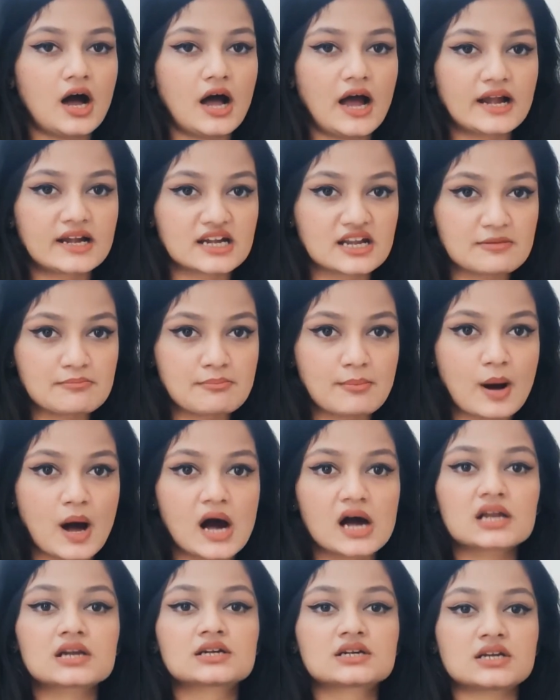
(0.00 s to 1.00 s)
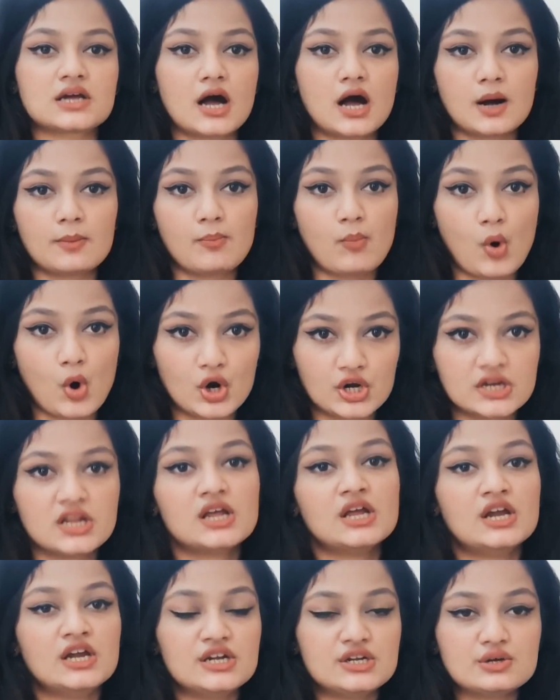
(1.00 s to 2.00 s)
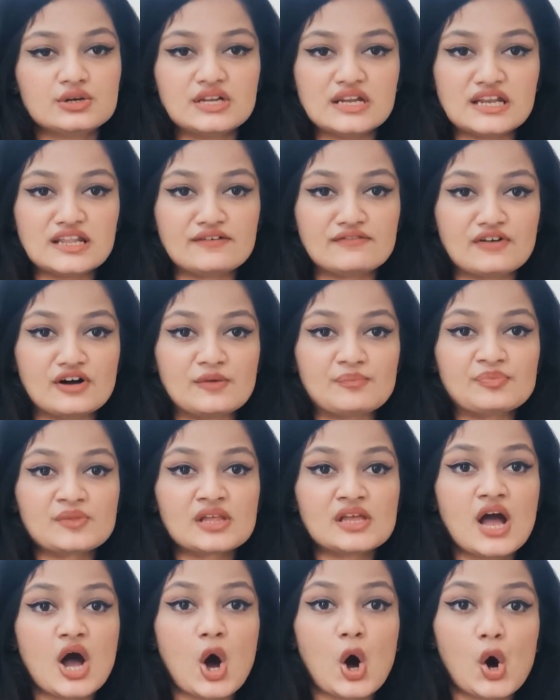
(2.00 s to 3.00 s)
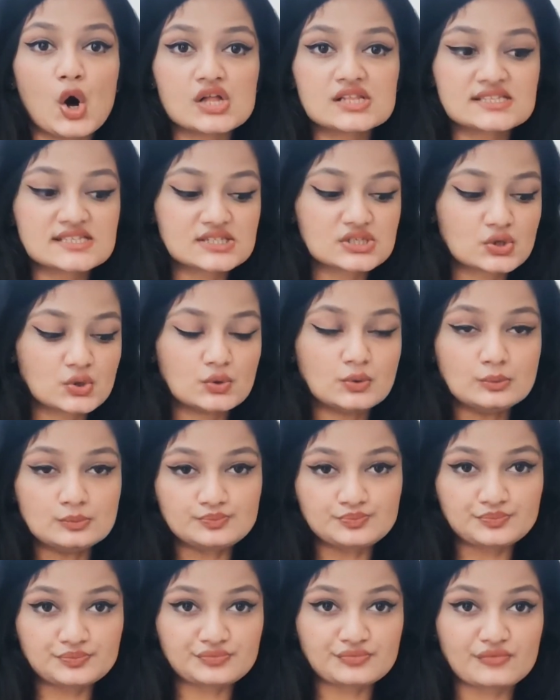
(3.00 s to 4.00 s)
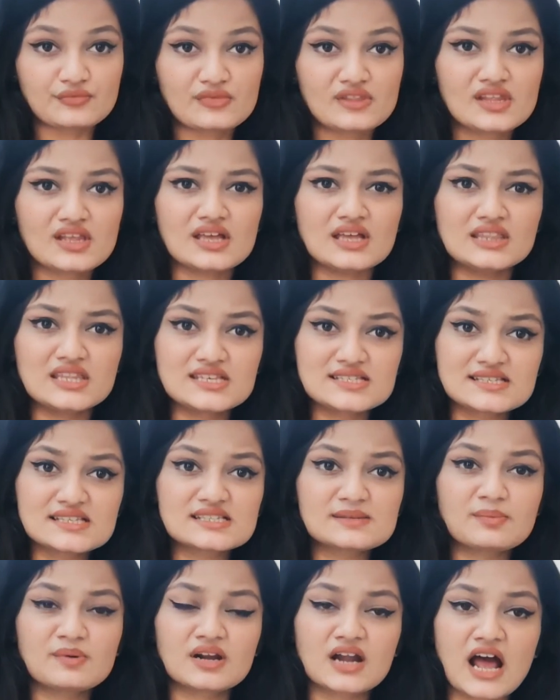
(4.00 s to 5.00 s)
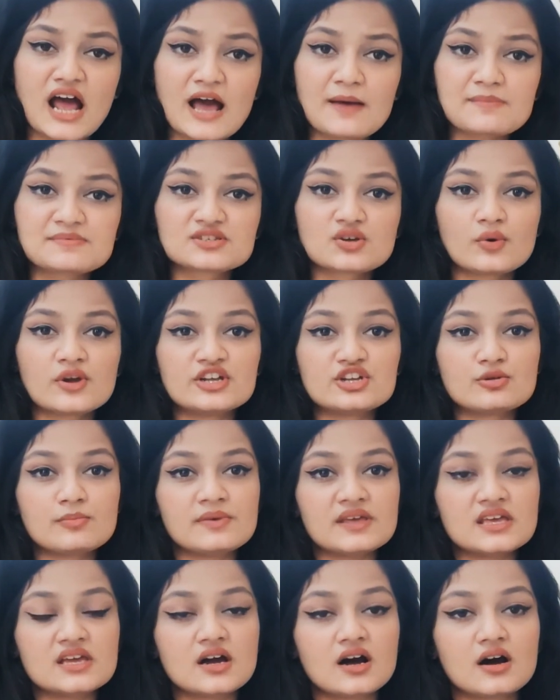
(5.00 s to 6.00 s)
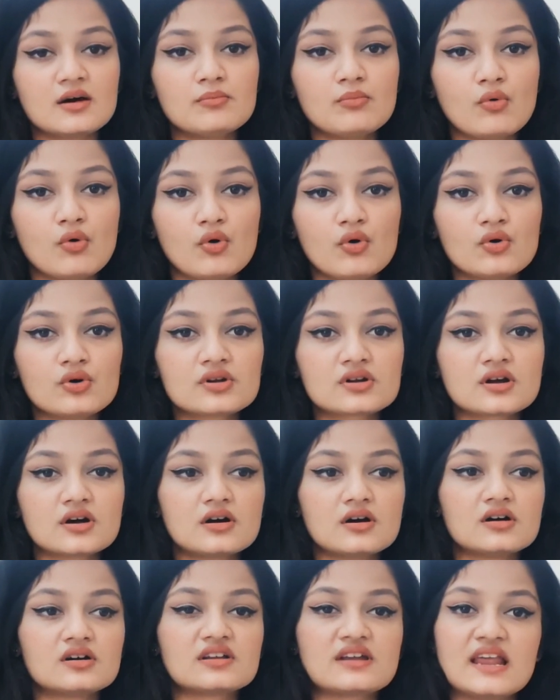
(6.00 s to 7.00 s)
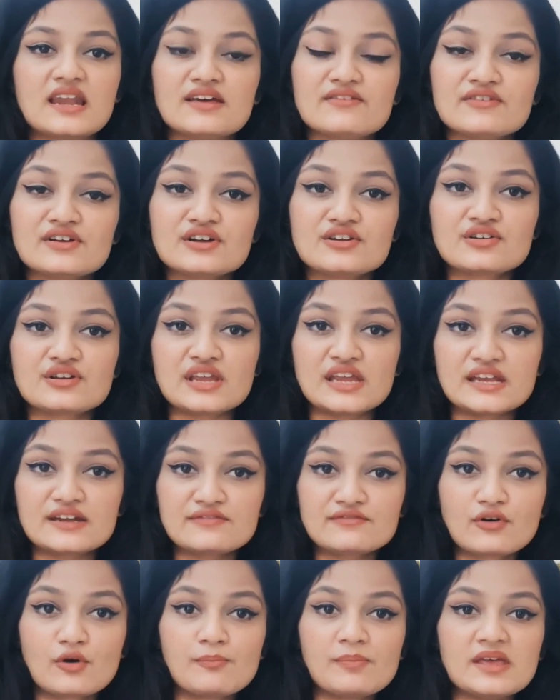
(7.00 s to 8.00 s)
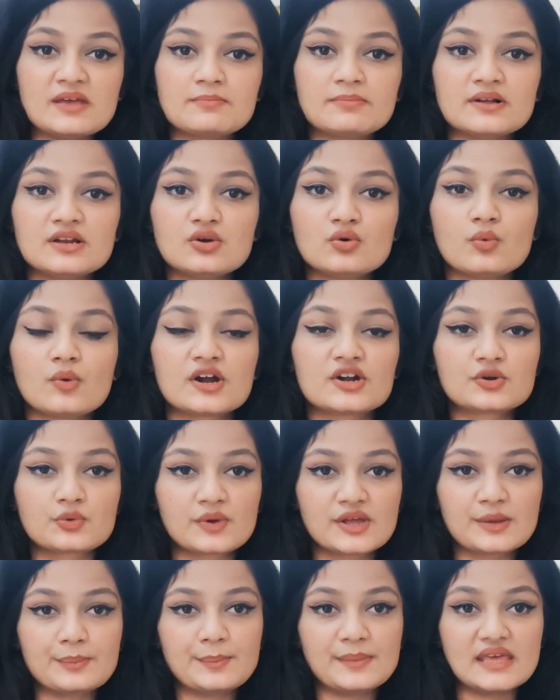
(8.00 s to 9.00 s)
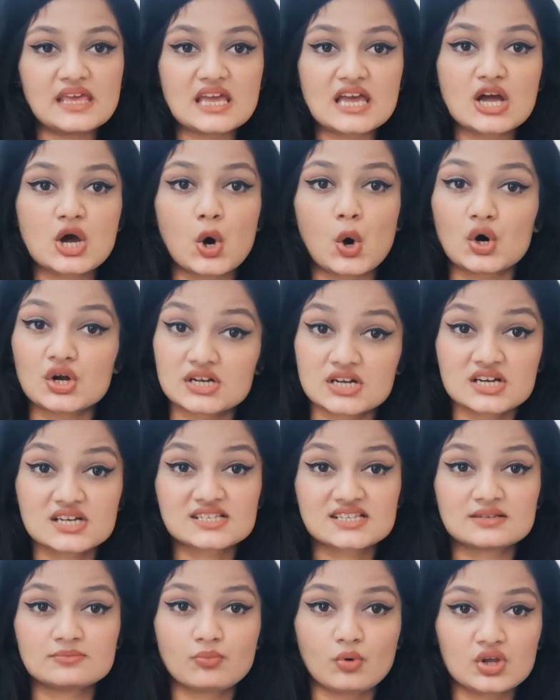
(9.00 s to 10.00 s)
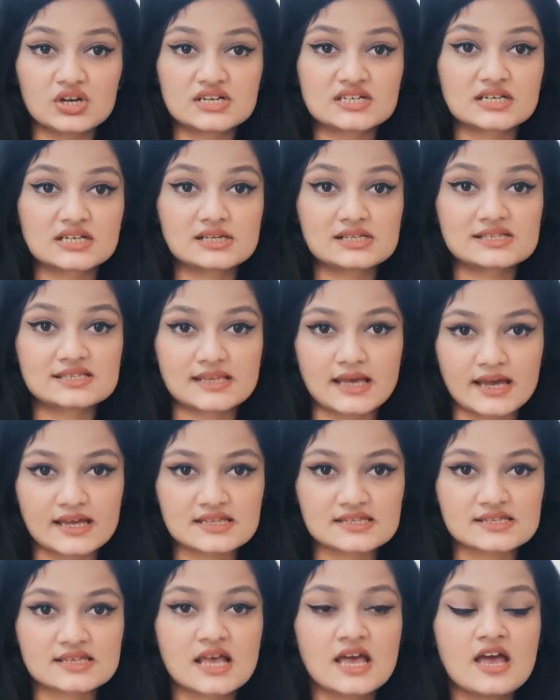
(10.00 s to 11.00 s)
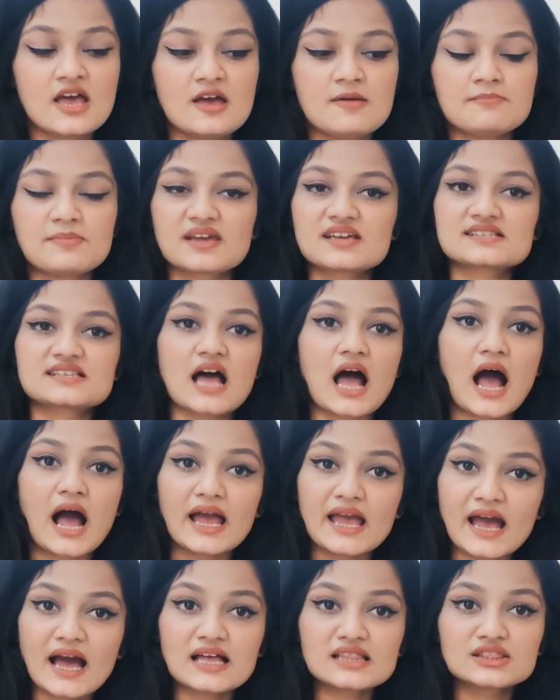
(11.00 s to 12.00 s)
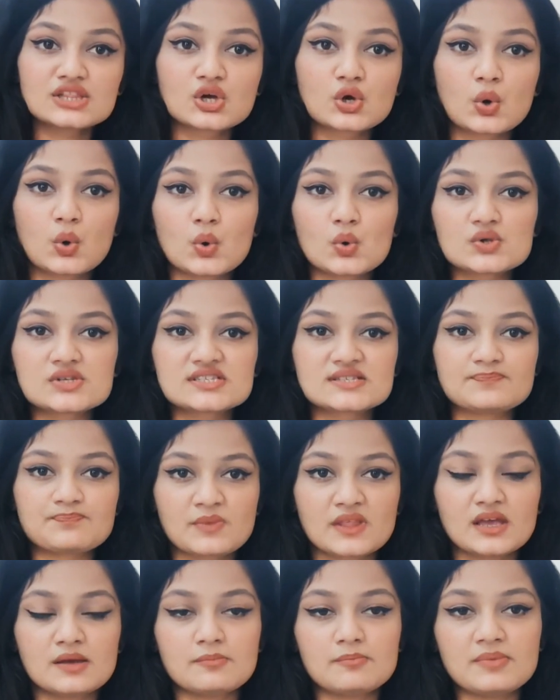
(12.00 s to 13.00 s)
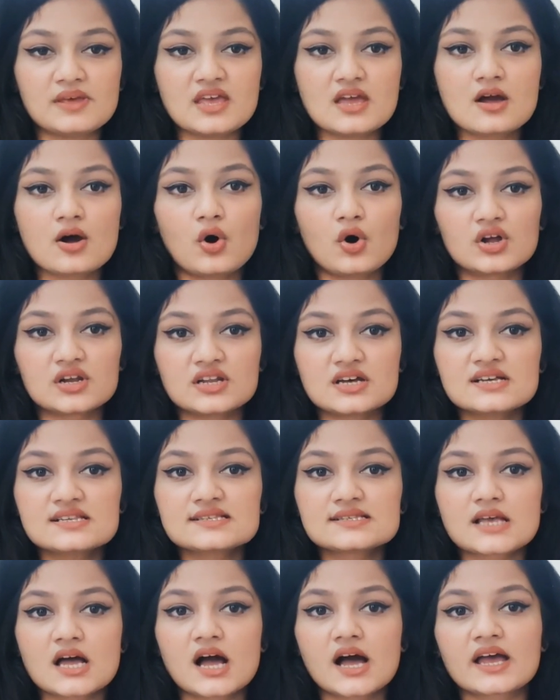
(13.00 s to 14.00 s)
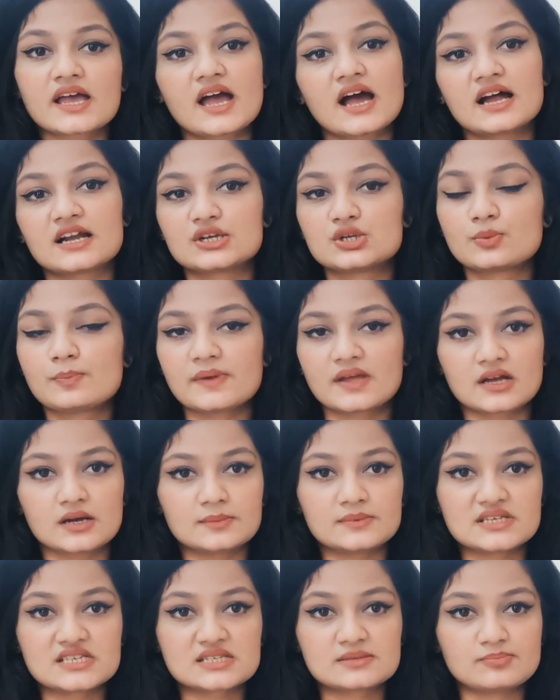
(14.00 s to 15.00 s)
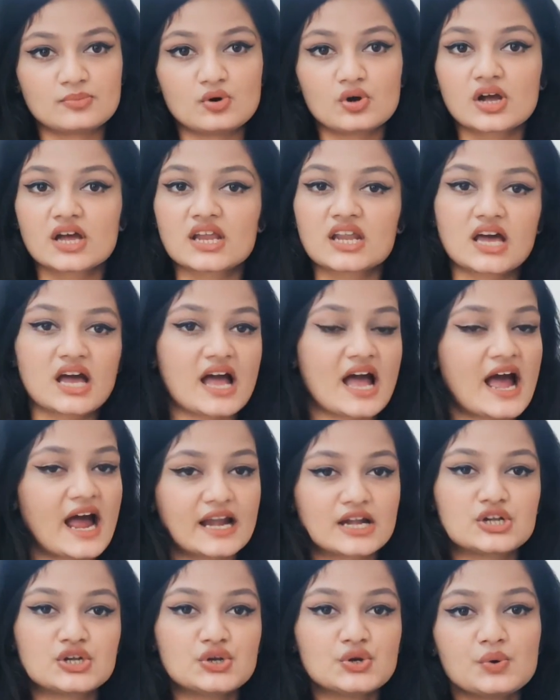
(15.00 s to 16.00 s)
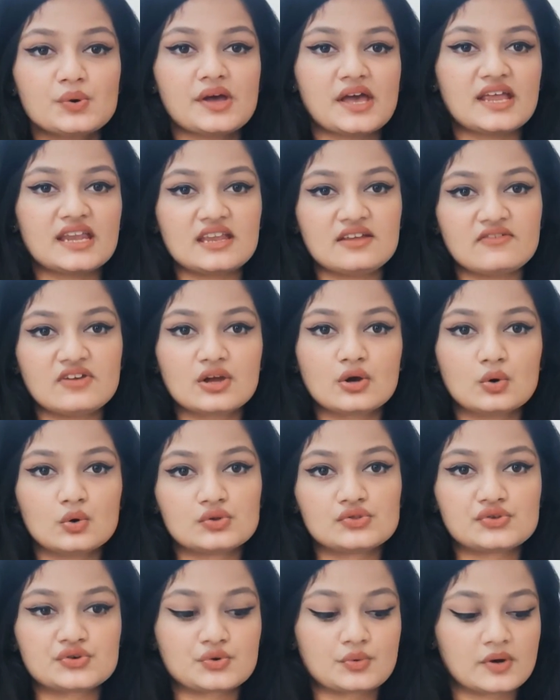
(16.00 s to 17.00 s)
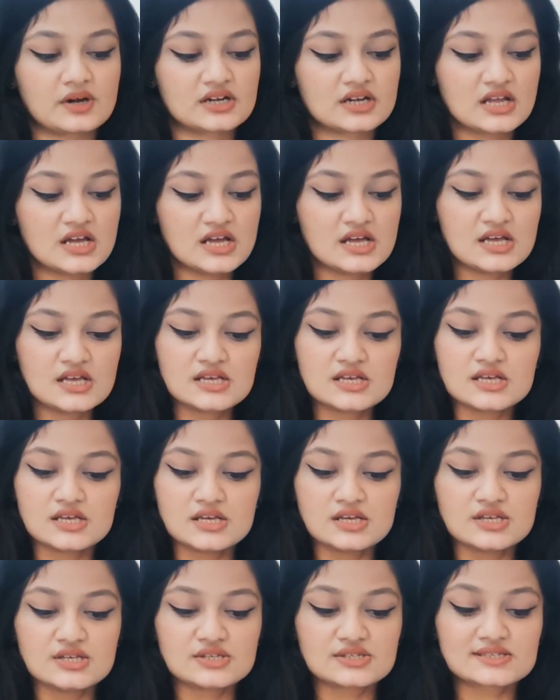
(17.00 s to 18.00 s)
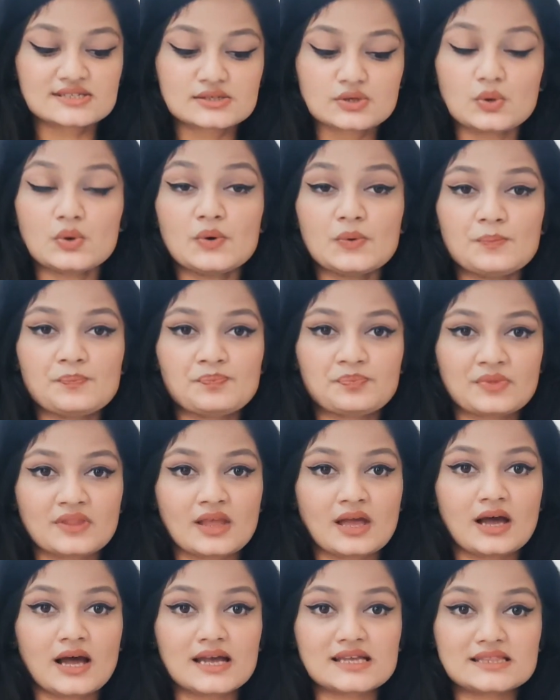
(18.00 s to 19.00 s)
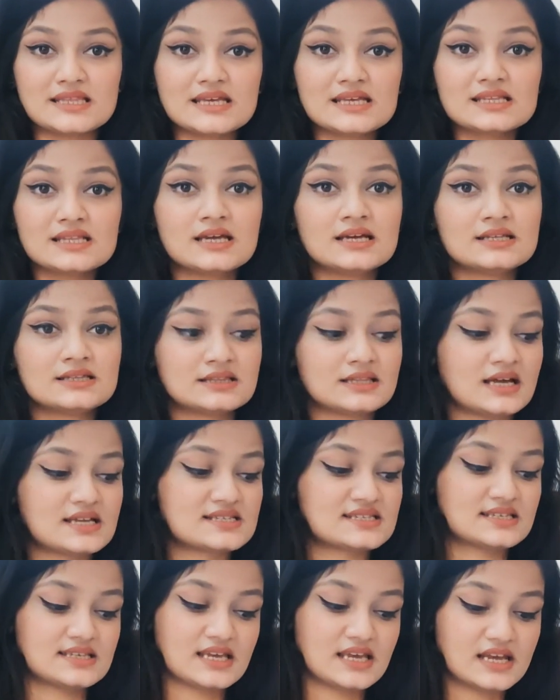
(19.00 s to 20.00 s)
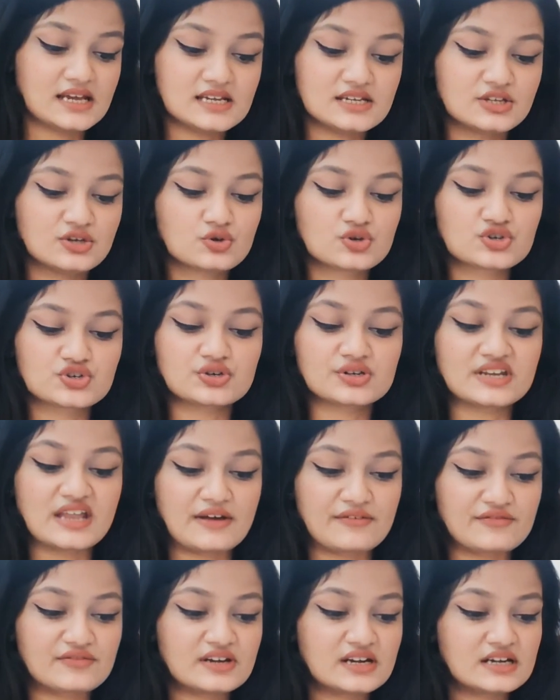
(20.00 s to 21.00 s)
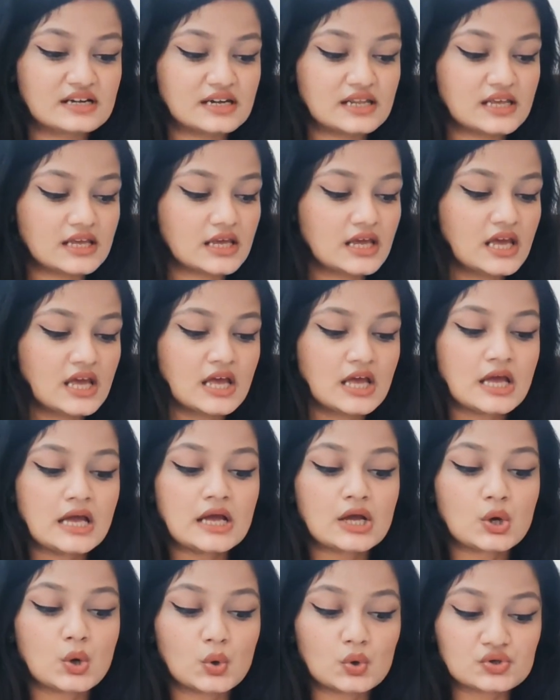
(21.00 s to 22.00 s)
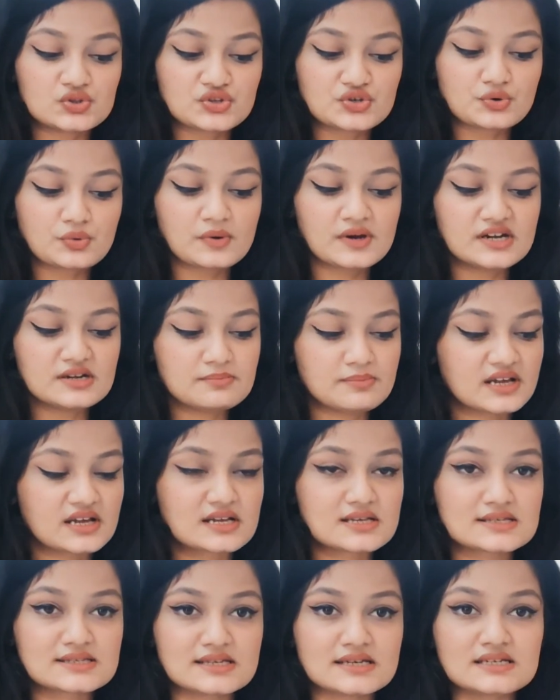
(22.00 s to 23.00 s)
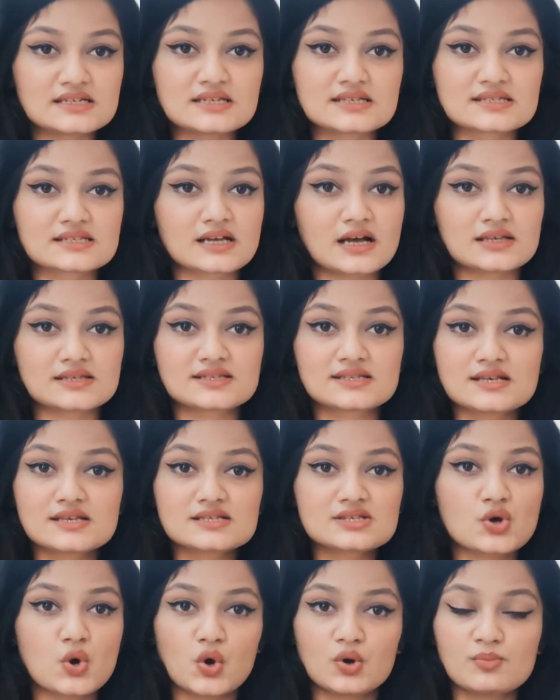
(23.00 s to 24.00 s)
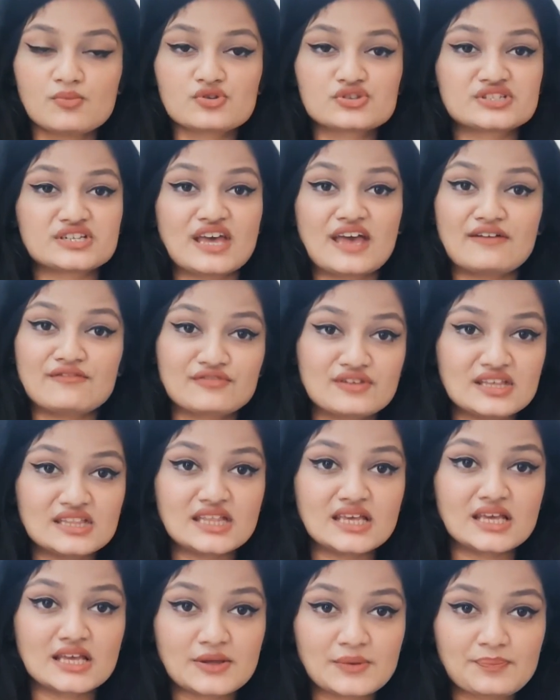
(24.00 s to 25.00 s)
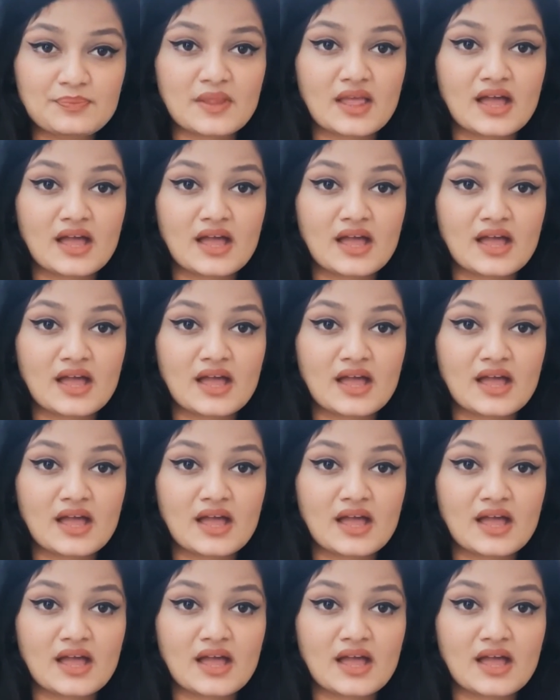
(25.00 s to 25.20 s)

and embarked upon to deliver. Also, this is perhaps going to be a more relevant read for people who are doing BA Honours in Political Science, because I had the course BA Honours, I had to pick up this book and I had to anyway go through it. So I think that's it. You should definitely go through it because it discusses almost everything,